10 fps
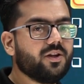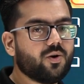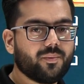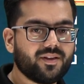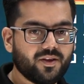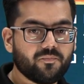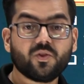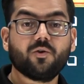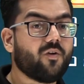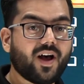d comma e.
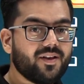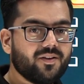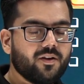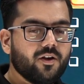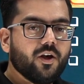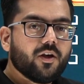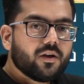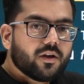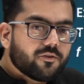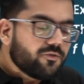Why?
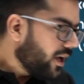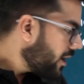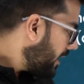If you are